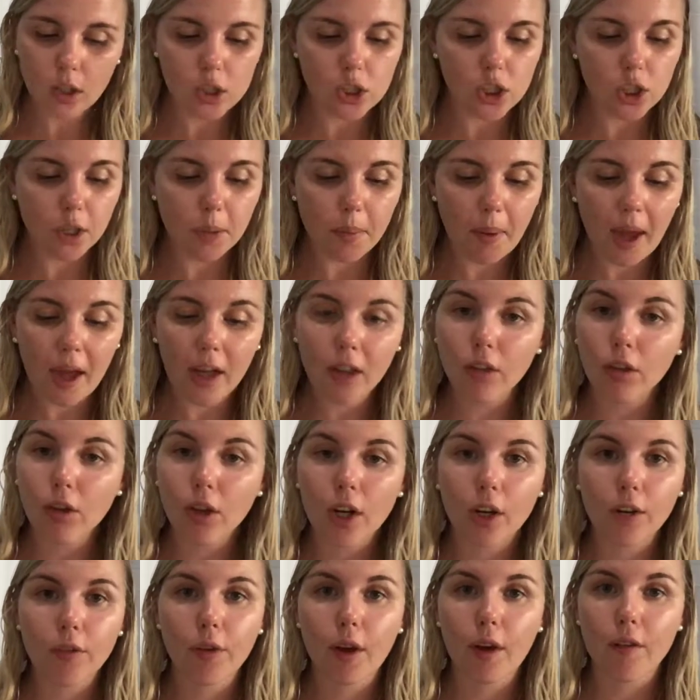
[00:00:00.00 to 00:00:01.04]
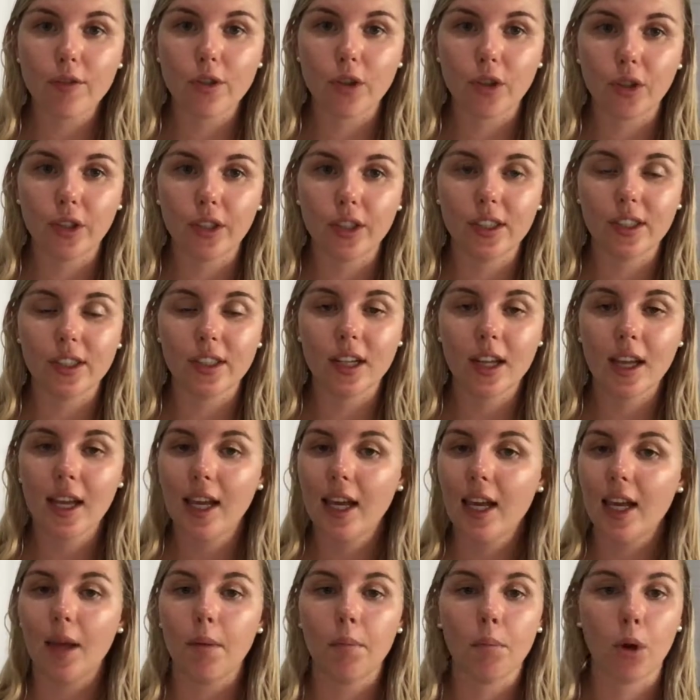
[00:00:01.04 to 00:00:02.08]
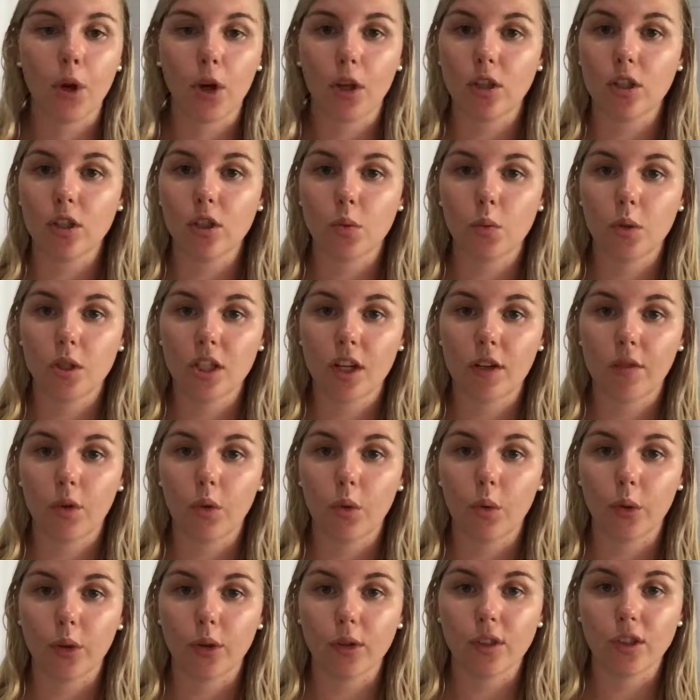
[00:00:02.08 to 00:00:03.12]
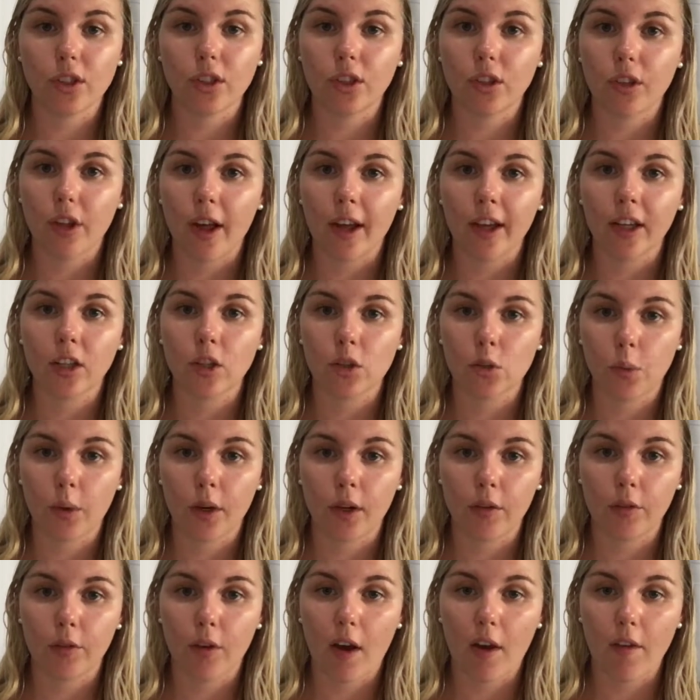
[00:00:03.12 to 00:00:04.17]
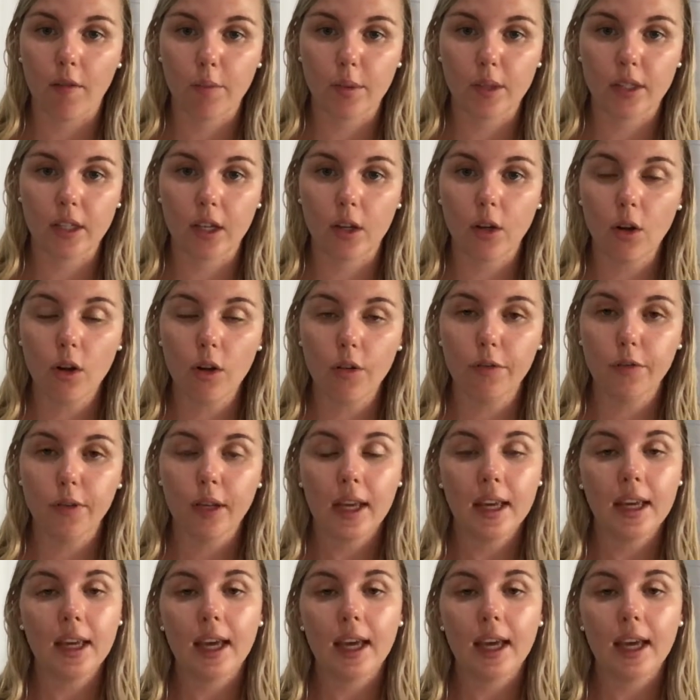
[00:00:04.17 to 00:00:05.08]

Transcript: So you pay $35 and purchase whichever oils you'd like at 25% off.